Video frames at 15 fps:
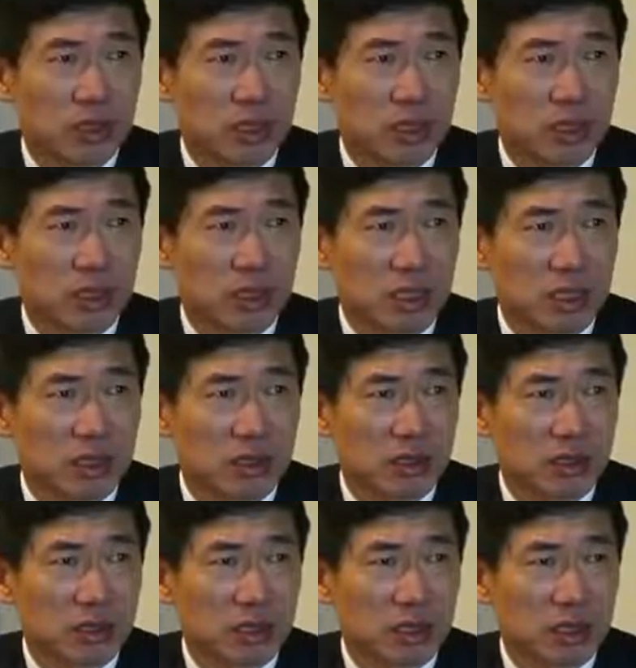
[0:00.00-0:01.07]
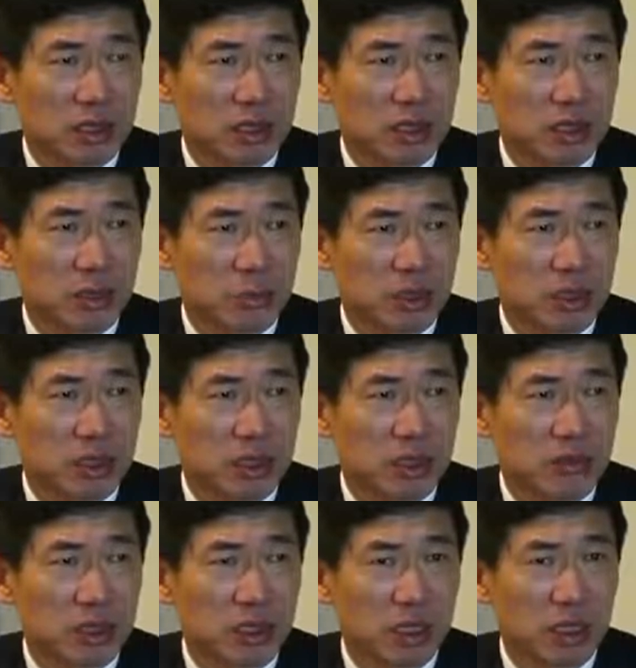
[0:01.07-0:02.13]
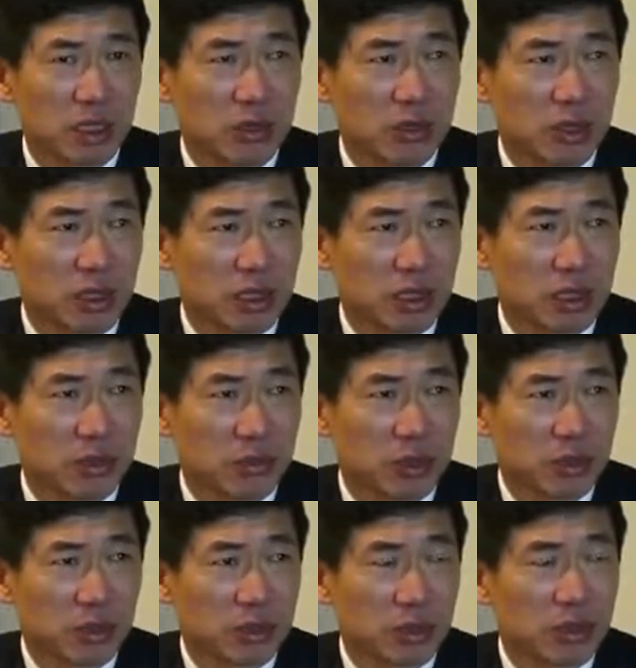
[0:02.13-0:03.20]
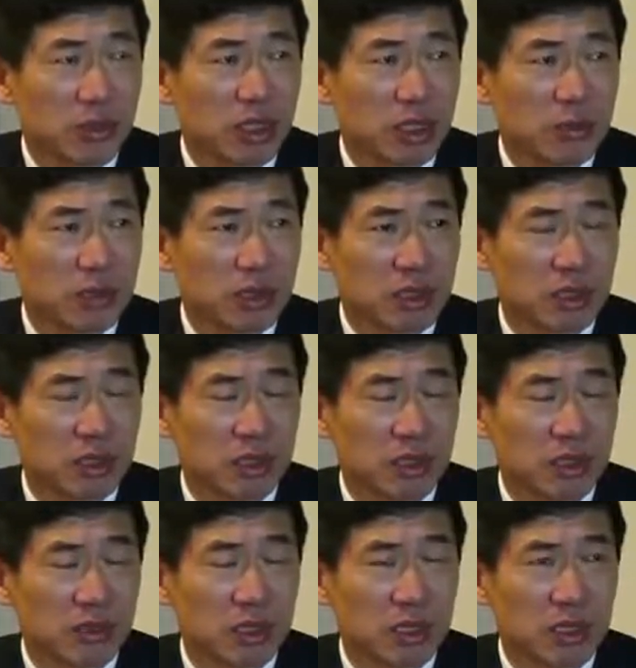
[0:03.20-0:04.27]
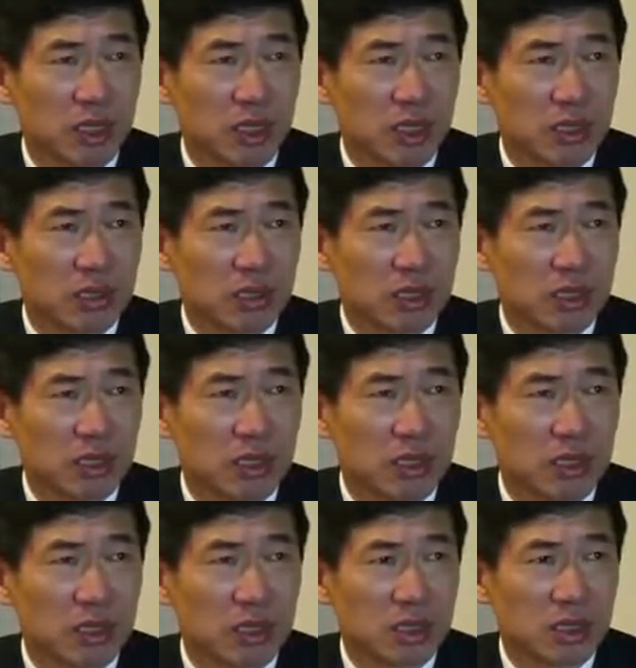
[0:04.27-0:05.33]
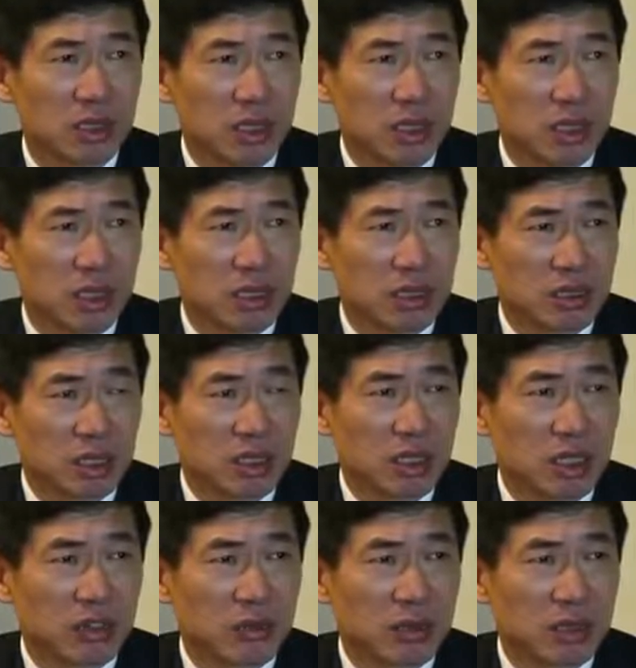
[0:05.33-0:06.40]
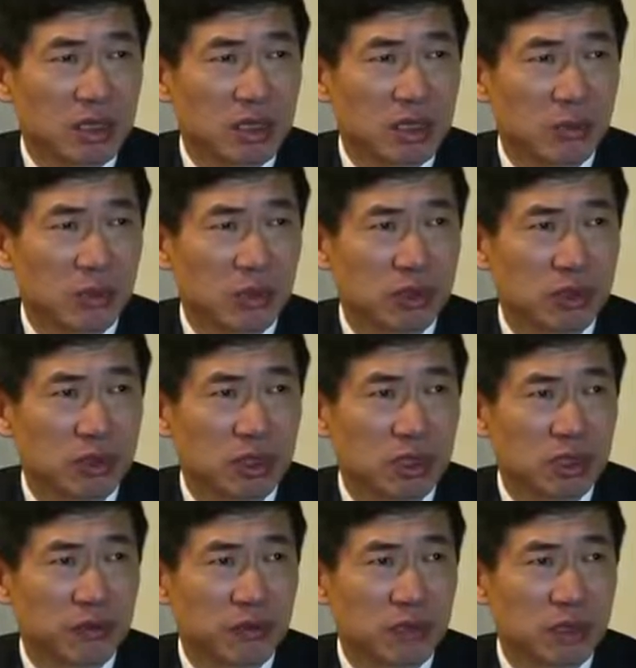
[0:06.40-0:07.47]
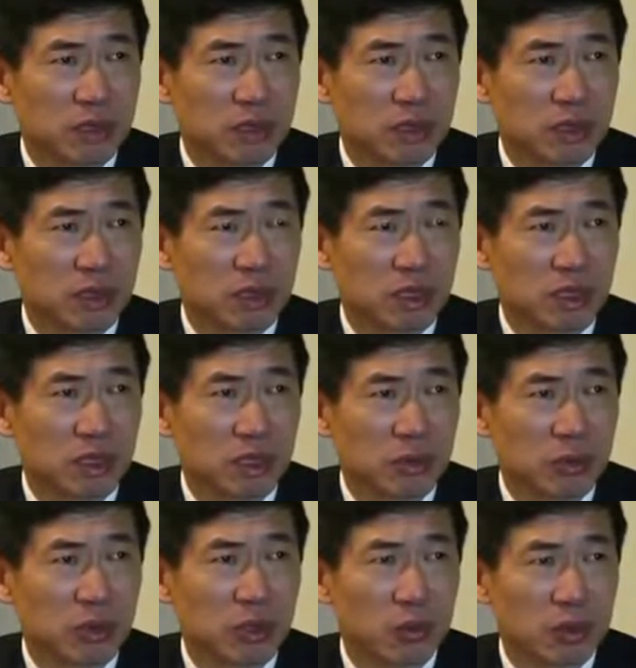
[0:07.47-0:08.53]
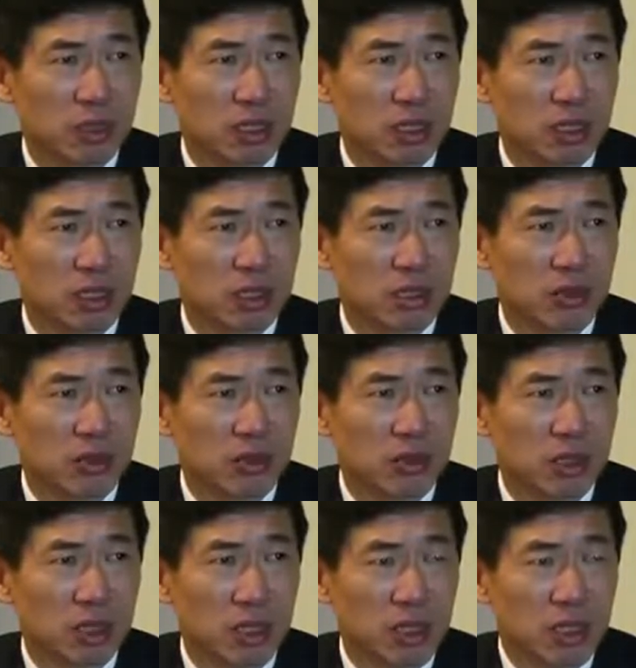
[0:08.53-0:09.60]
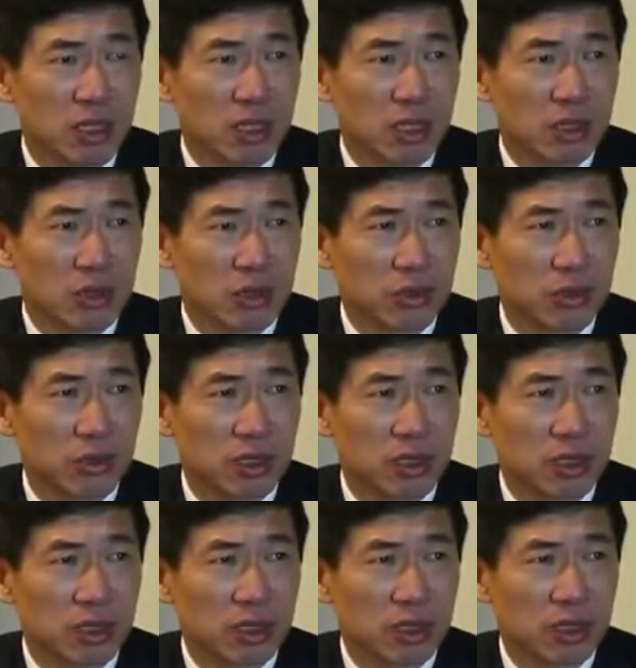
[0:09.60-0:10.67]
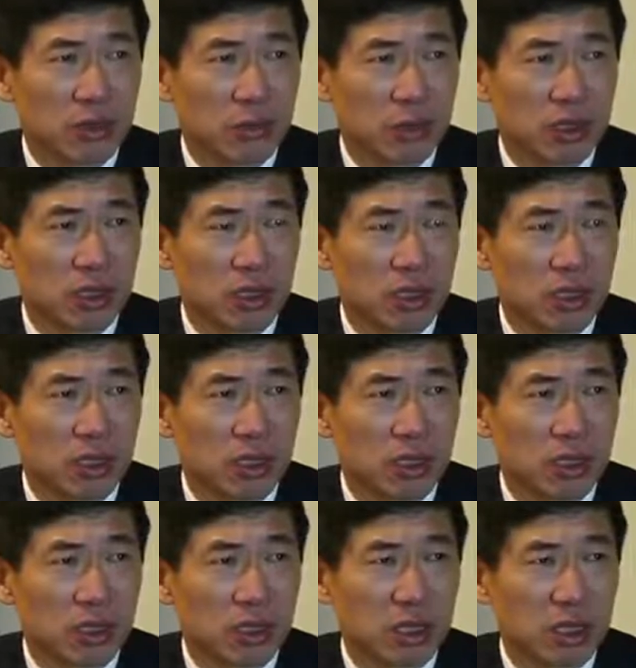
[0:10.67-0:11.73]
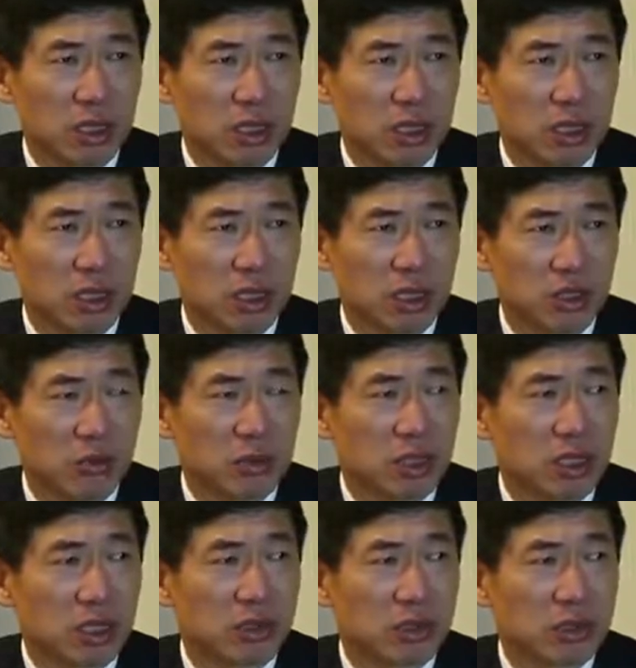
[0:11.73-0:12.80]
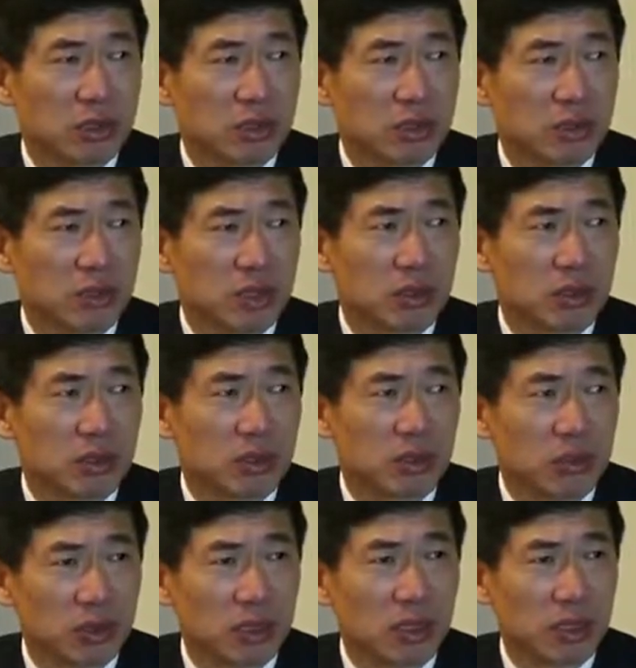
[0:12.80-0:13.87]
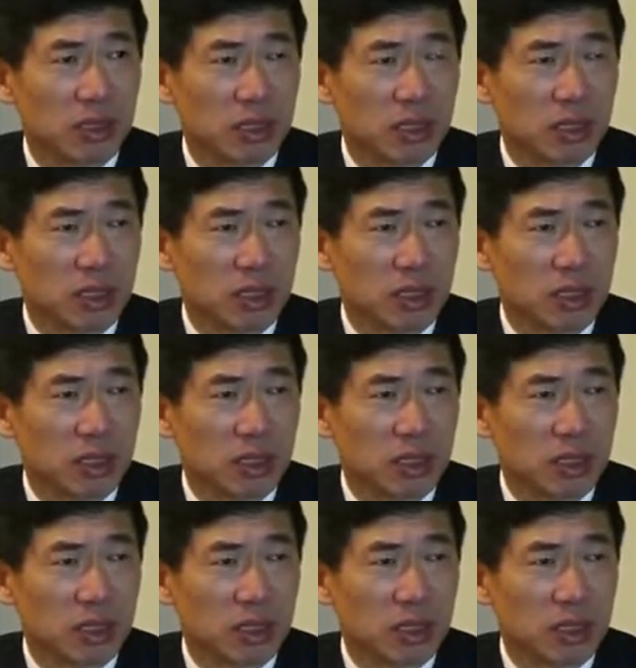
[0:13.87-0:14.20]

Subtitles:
the tension, the perceived inequality between the two communities, right? So I think state government supports this view that they really would like us to not only work on humanitarian issues, but also really